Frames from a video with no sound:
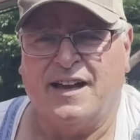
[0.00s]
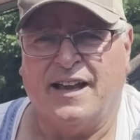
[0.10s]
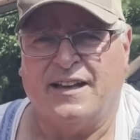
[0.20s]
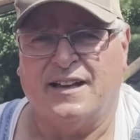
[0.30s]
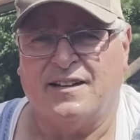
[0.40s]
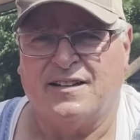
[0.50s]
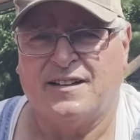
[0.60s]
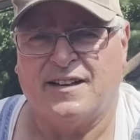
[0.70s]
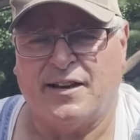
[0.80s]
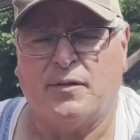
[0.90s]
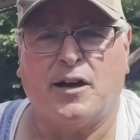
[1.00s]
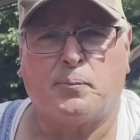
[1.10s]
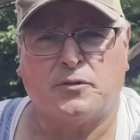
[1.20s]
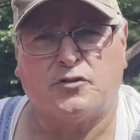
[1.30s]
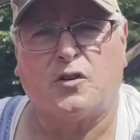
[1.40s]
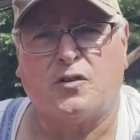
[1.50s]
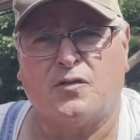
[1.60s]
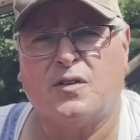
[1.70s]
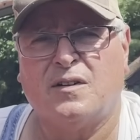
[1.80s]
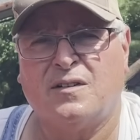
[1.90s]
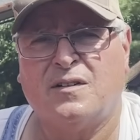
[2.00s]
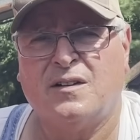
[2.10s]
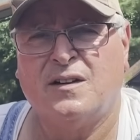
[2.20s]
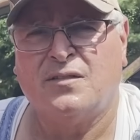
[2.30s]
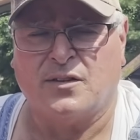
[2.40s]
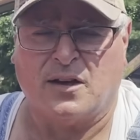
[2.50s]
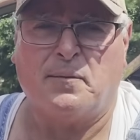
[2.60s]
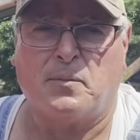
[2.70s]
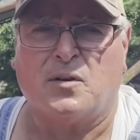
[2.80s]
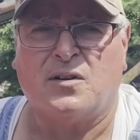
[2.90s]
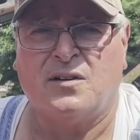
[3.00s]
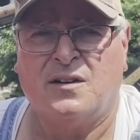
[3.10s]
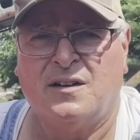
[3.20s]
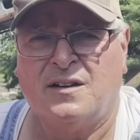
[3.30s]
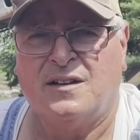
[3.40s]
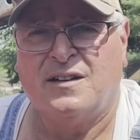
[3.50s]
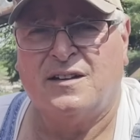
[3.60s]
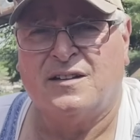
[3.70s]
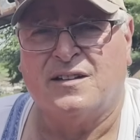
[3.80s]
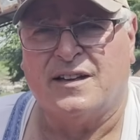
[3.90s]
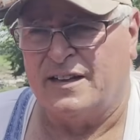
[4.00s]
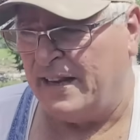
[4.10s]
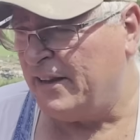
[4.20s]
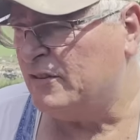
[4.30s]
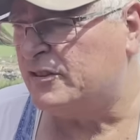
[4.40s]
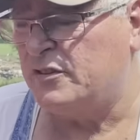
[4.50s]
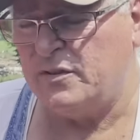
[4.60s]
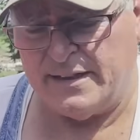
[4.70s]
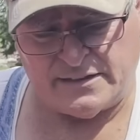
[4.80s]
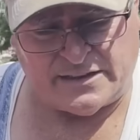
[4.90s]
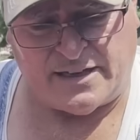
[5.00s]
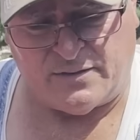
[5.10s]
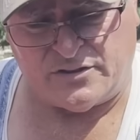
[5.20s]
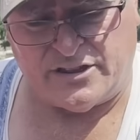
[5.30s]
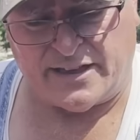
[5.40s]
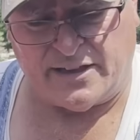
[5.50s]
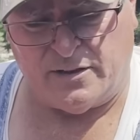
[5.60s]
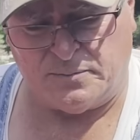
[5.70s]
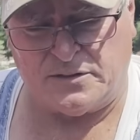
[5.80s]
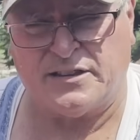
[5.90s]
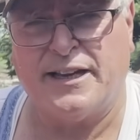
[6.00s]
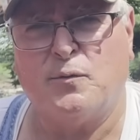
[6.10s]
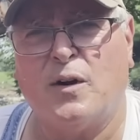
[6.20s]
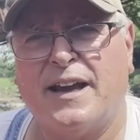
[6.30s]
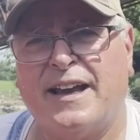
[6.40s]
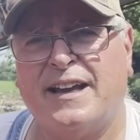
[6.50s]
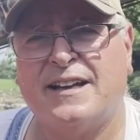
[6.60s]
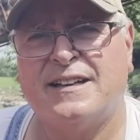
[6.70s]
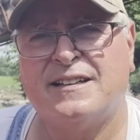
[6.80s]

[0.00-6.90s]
And it would help preserve the lumber. And they used to do the inside of their chicken coop the same way.